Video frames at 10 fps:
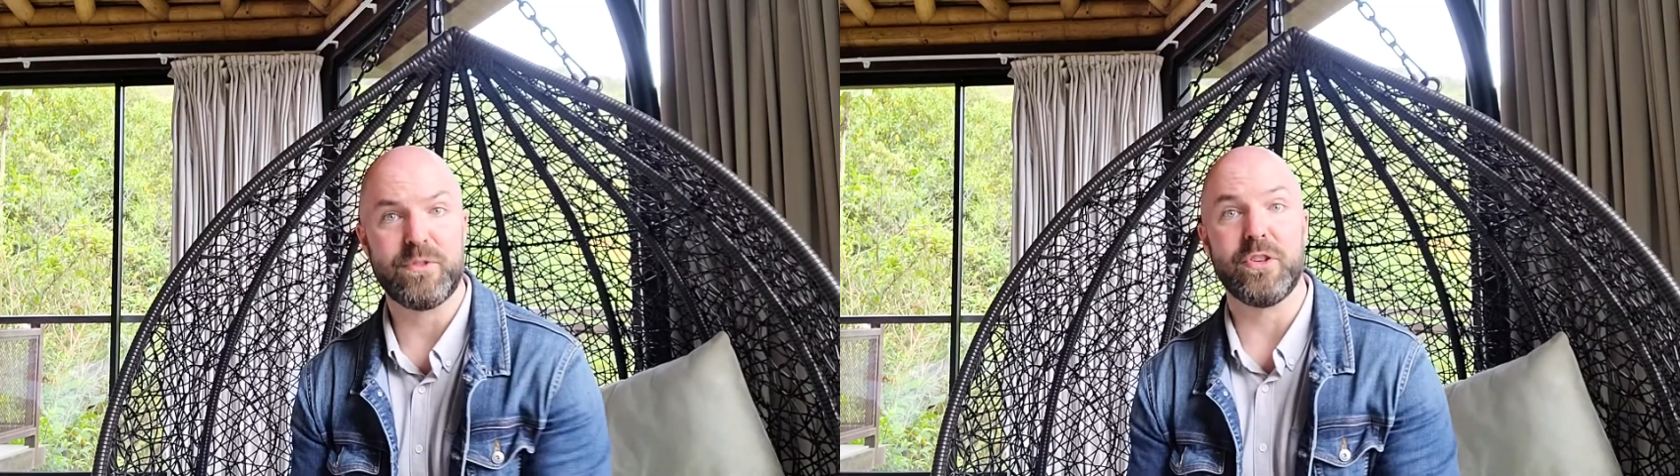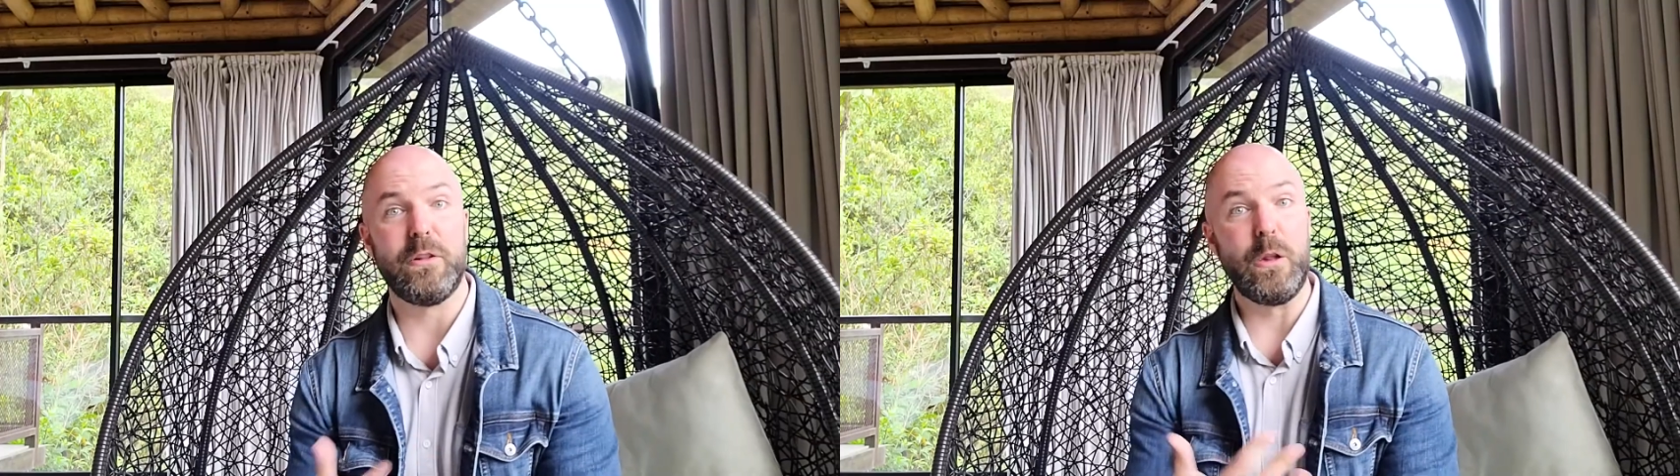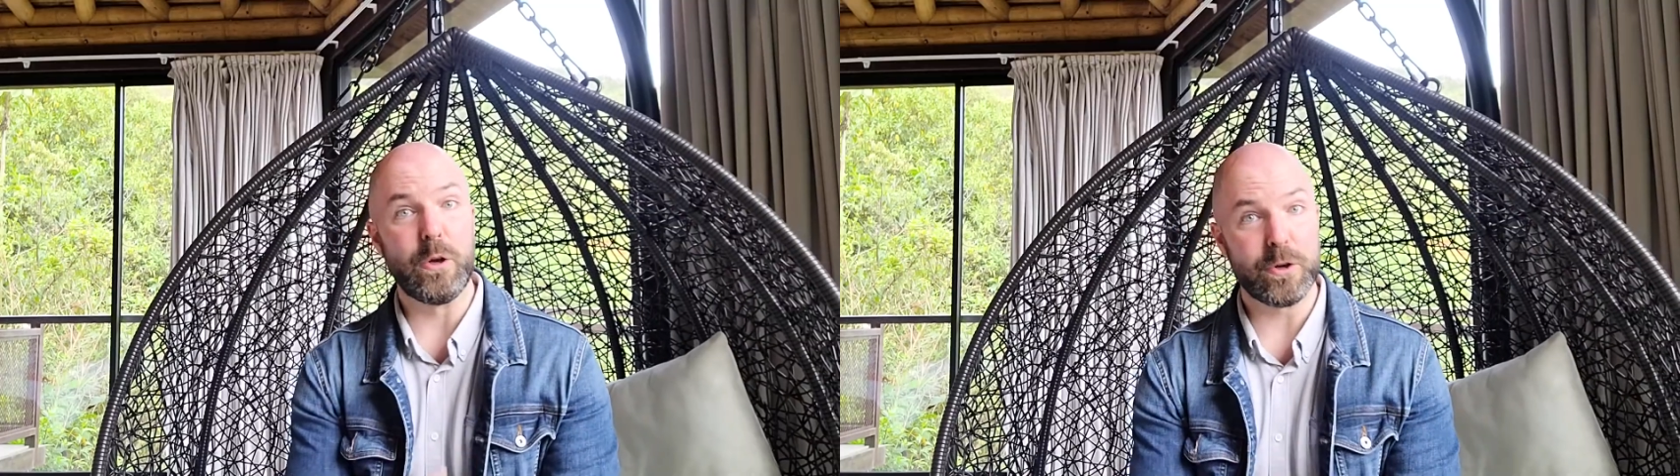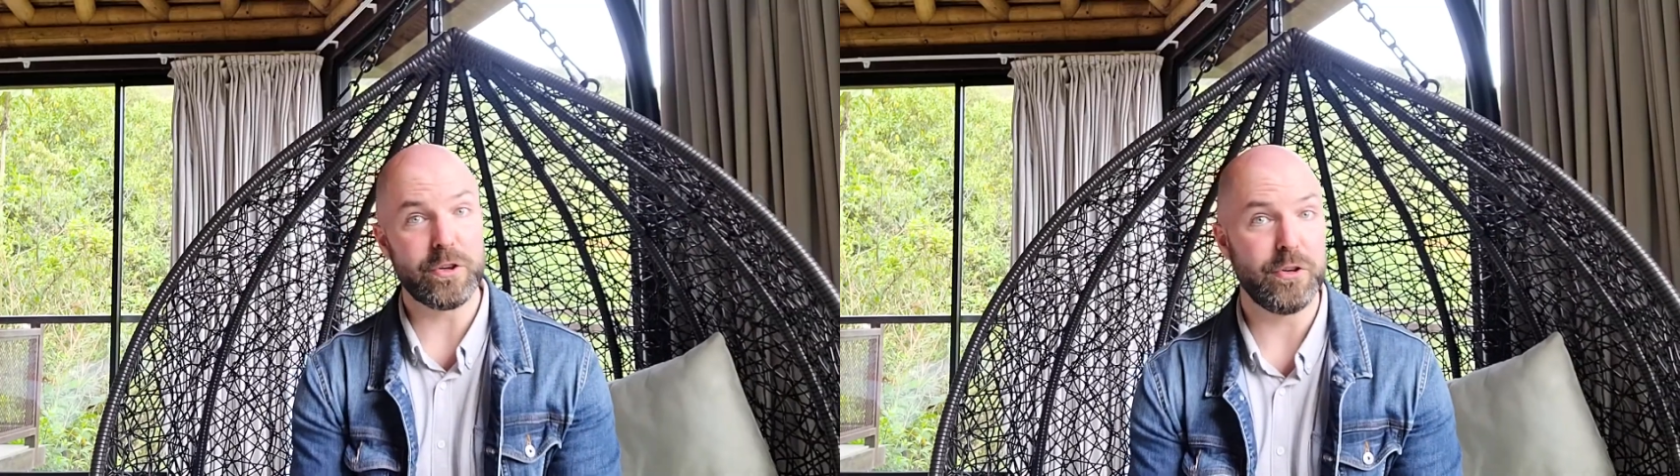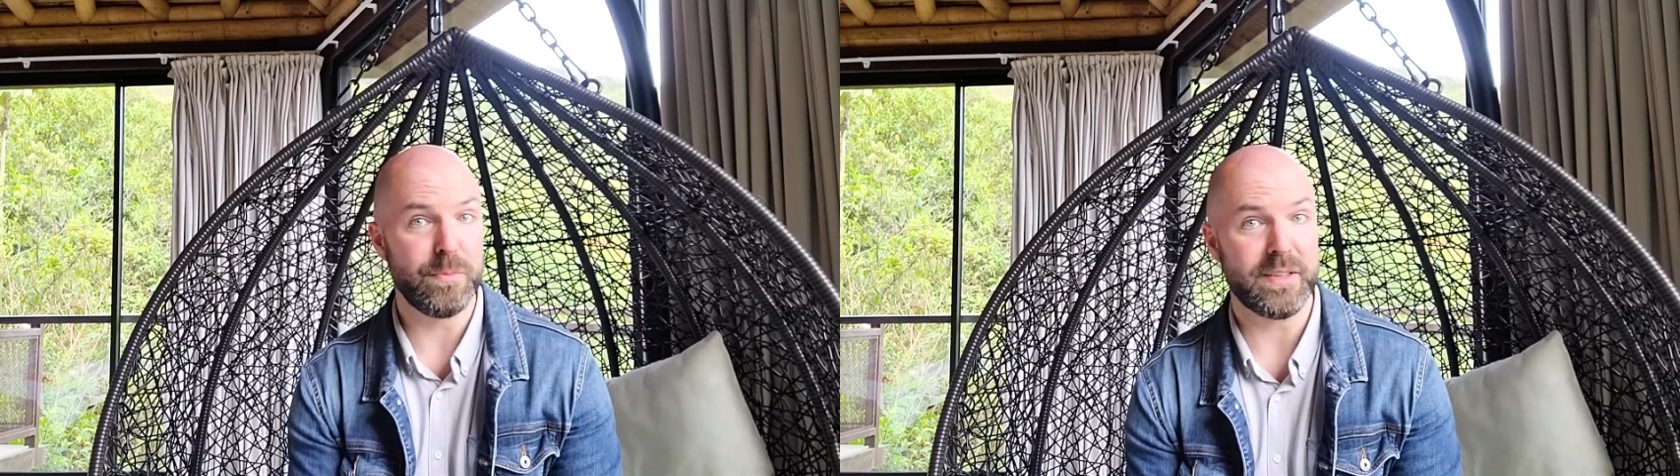to
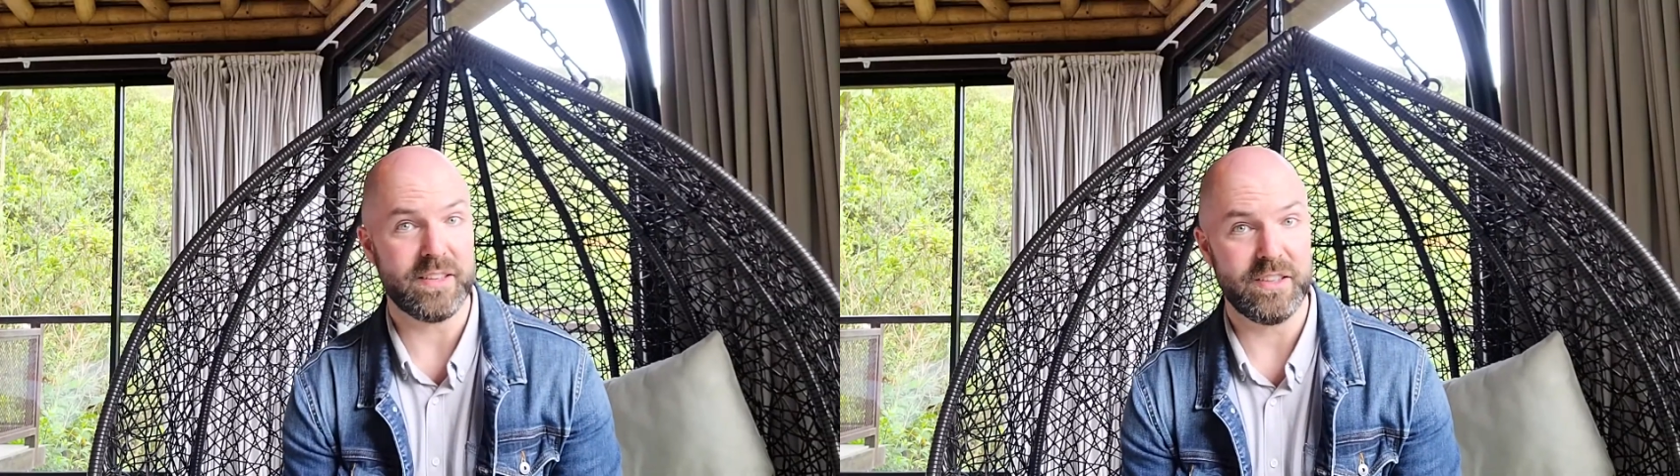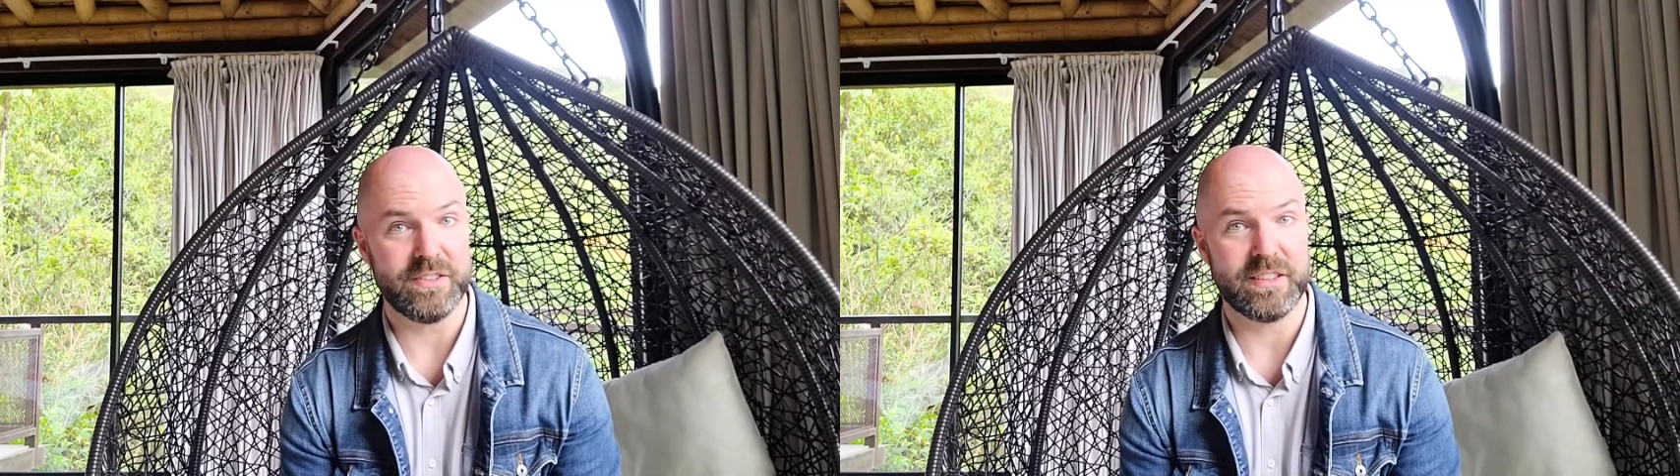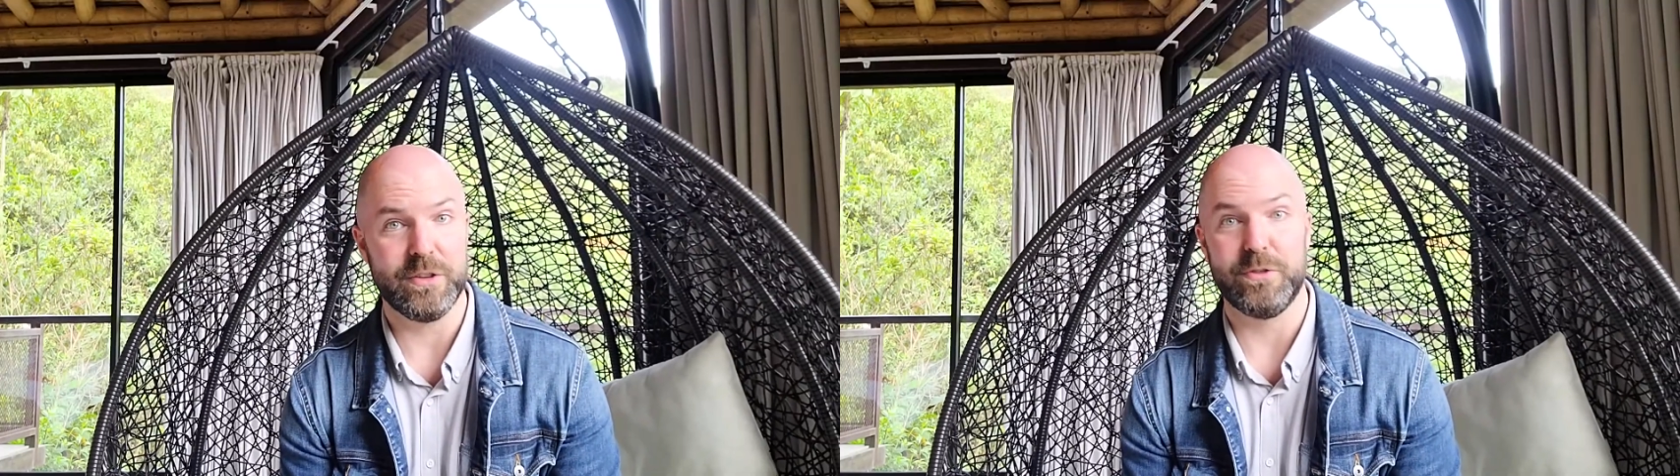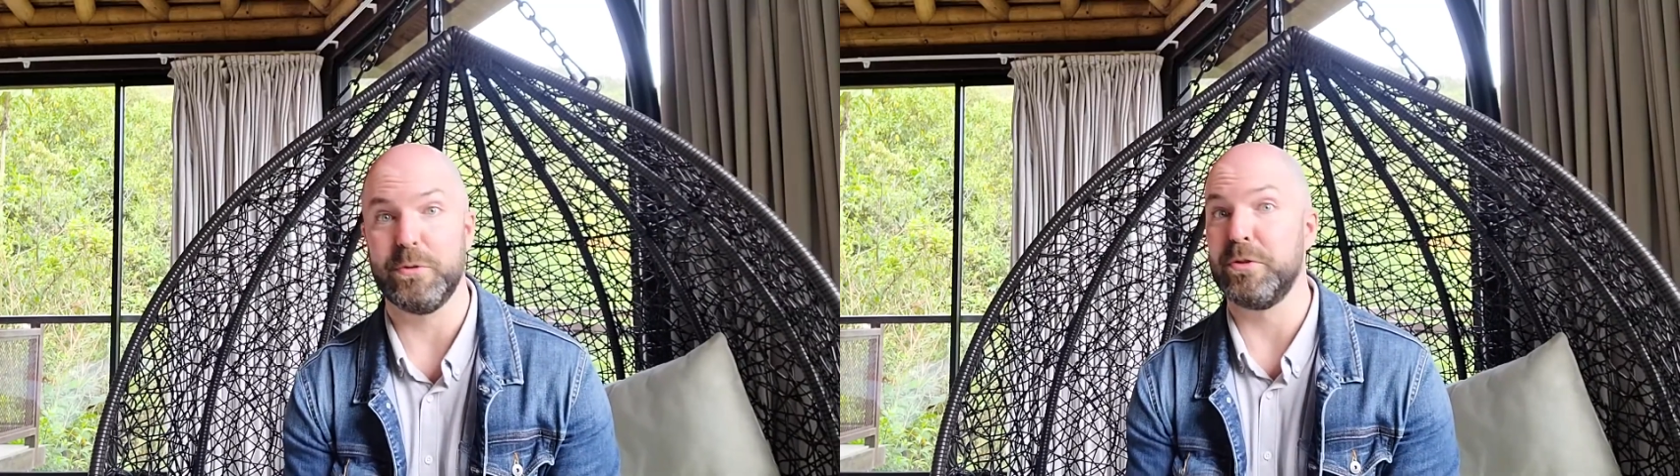learn new mental health skills or